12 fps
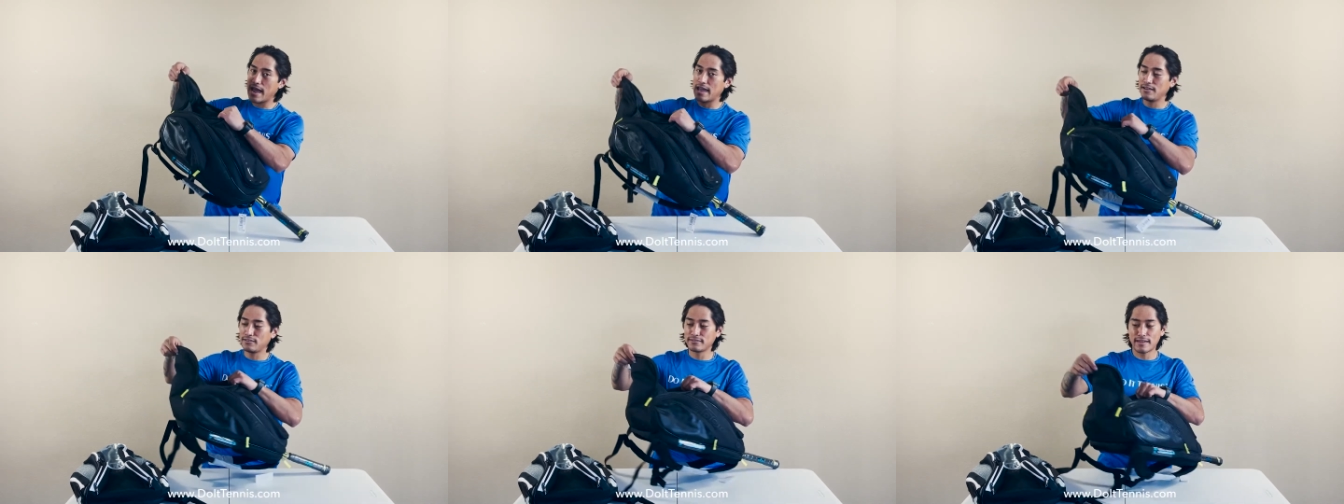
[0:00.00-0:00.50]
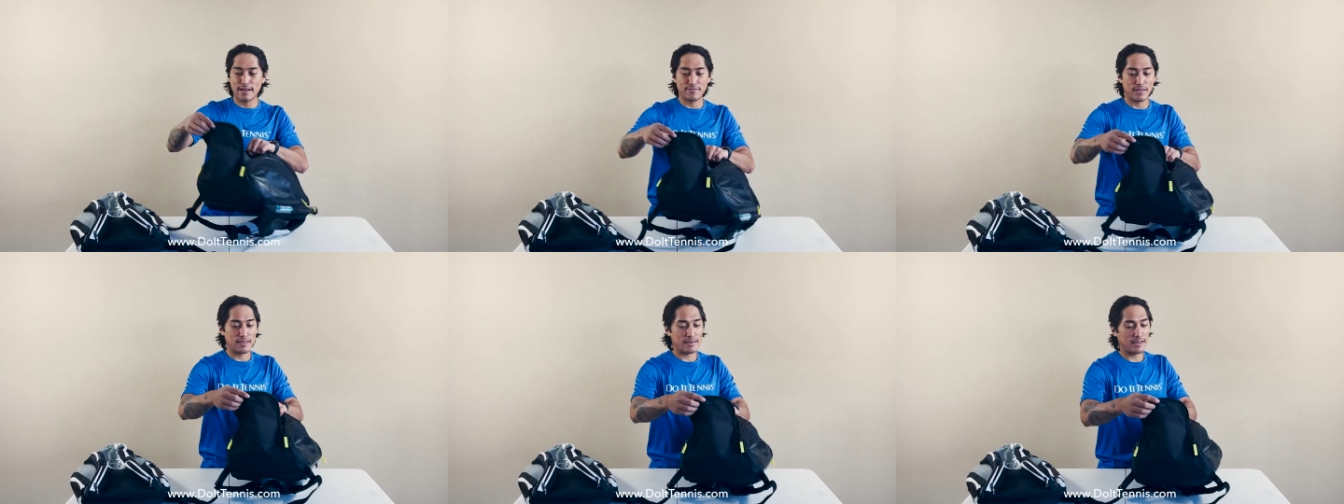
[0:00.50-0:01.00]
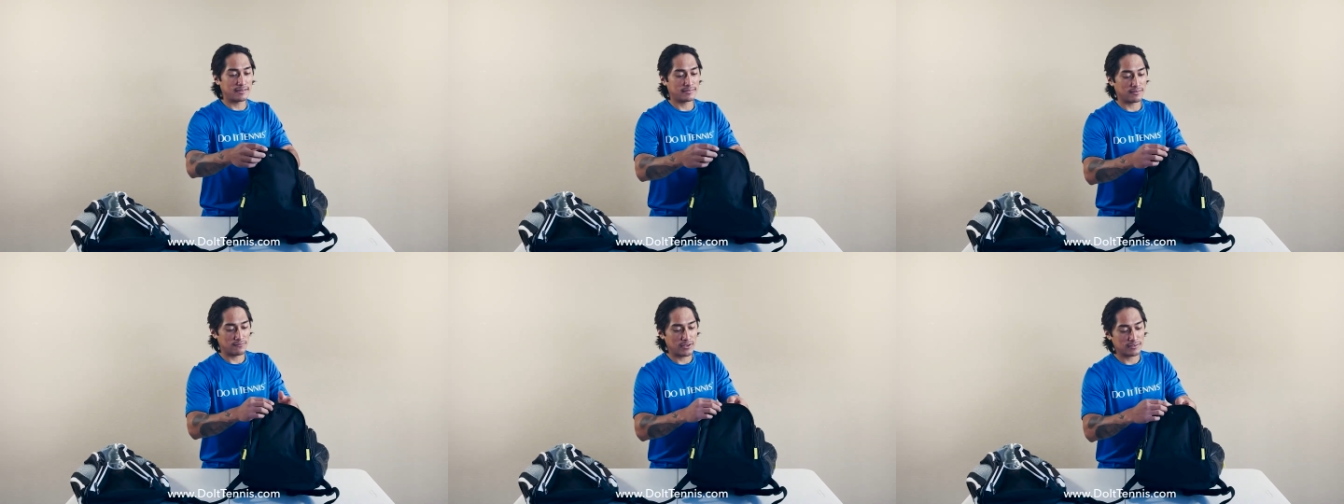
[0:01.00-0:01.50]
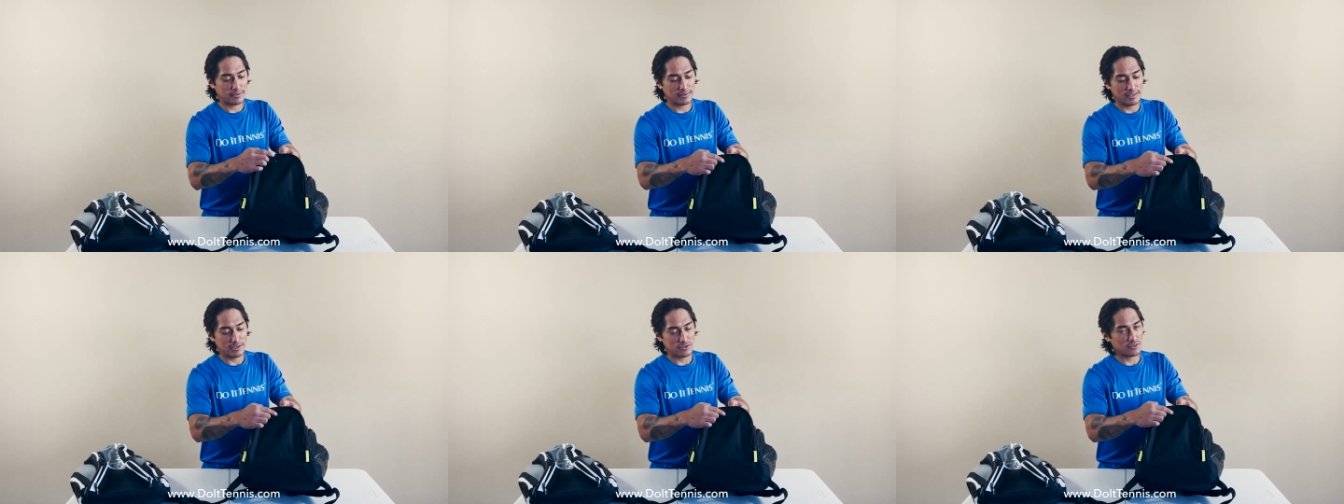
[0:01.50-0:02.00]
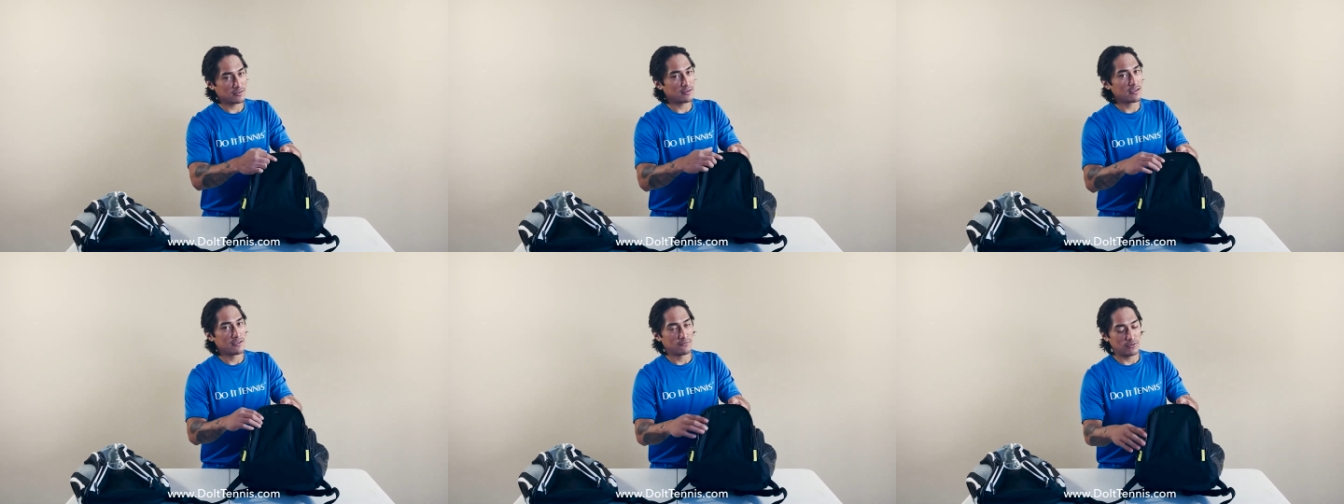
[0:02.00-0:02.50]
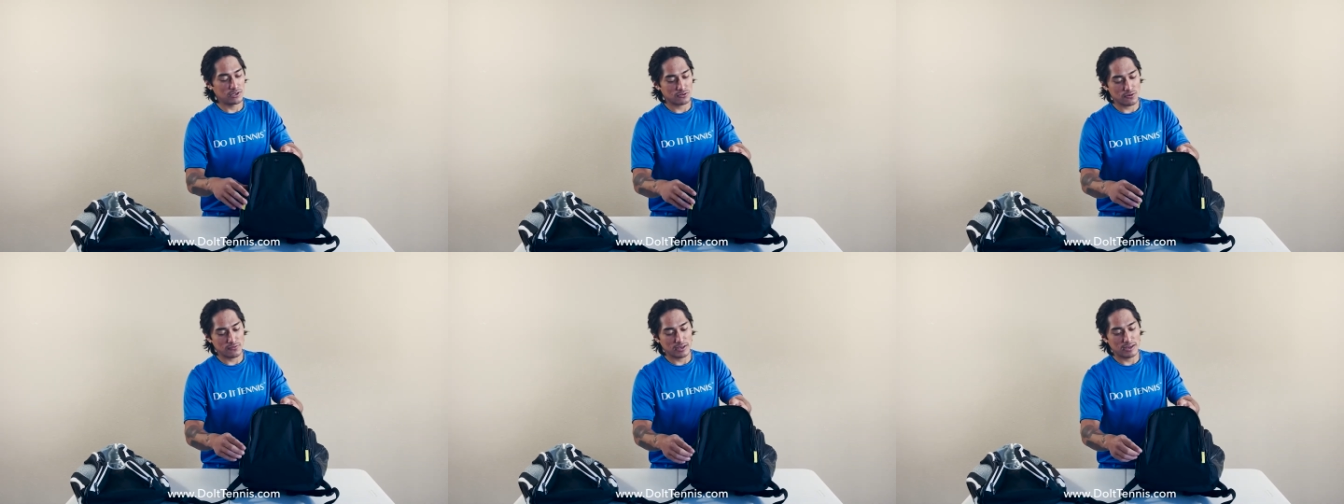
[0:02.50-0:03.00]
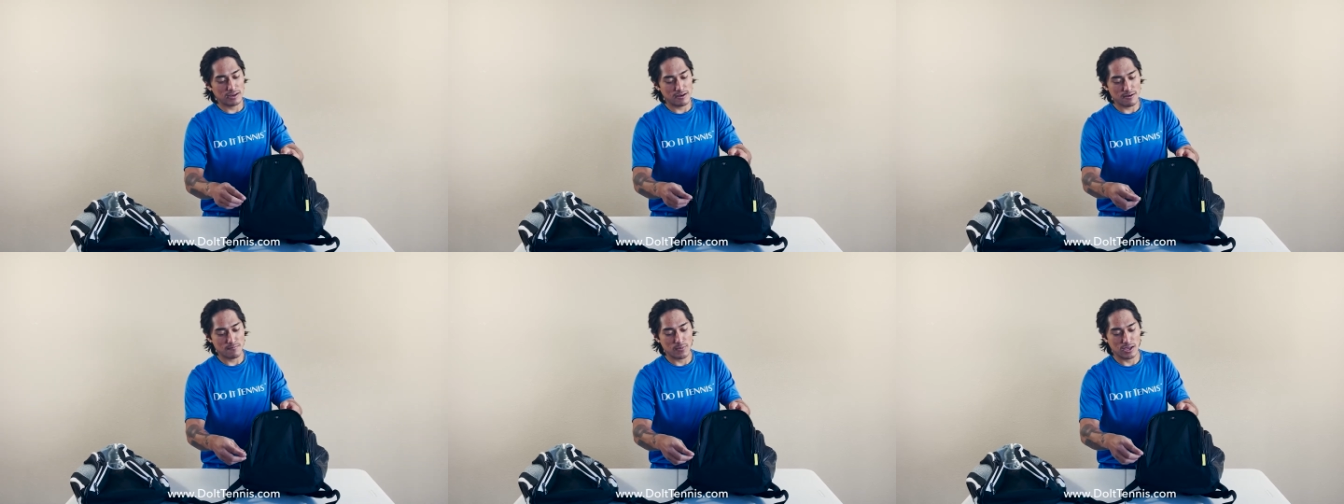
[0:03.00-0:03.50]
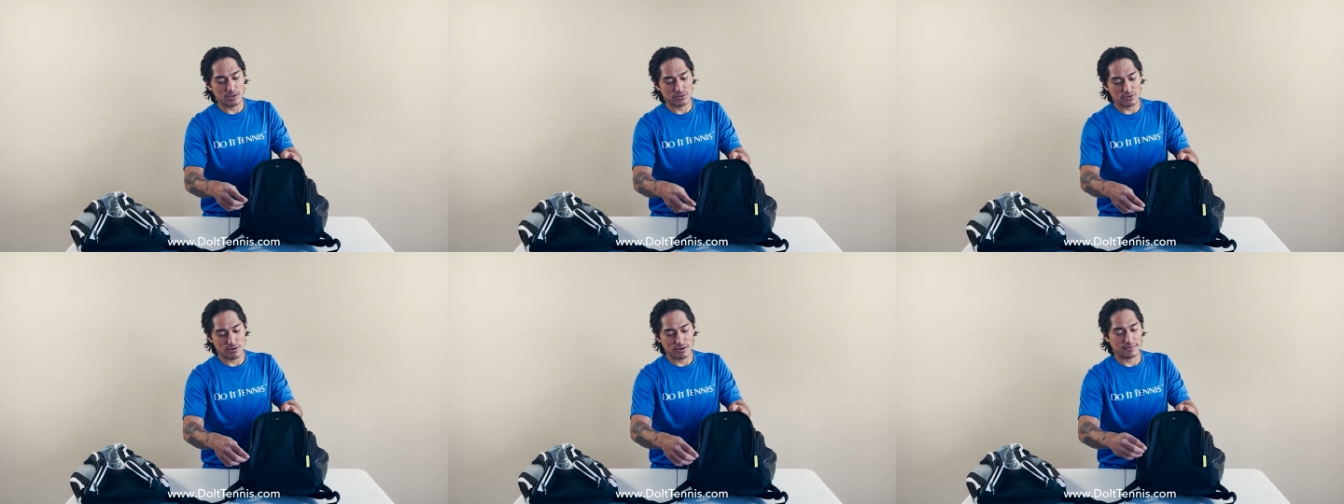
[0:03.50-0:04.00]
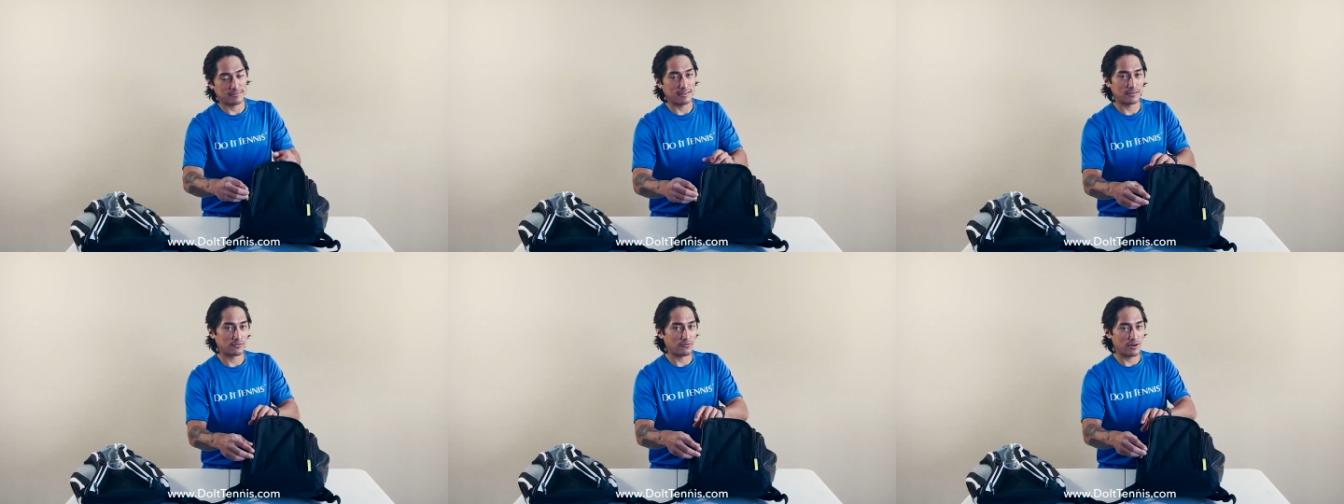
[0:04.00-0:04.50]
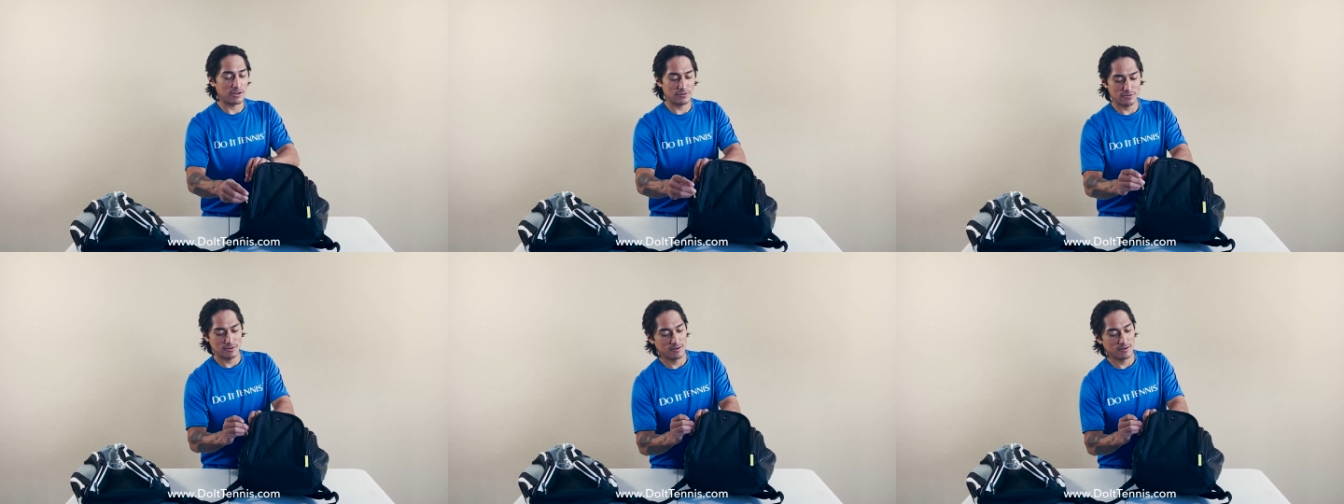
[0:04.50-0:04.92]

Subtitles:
And it does have that nice ventilation feature over here, making sure it stays fresh.